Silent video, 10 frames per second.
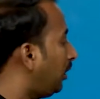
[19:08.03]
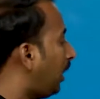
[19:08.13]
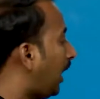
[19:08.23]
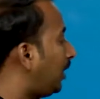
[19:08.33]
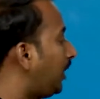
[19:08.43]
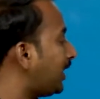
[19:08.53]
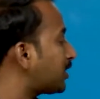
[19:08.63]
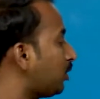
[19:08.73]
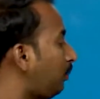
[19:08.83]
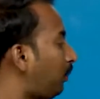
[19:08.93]
And next
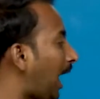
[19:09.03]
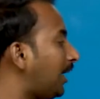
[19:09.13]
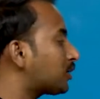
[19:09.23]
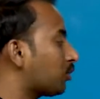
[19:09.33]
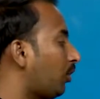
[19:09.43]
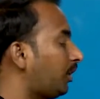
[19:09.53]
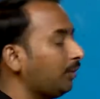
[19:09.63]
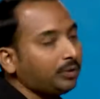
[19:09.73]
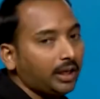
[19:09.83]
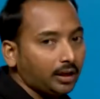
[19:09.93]
to Planck's quantum
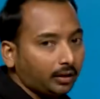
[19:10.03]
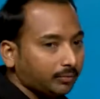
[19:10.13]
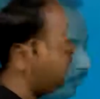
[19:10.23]
theory.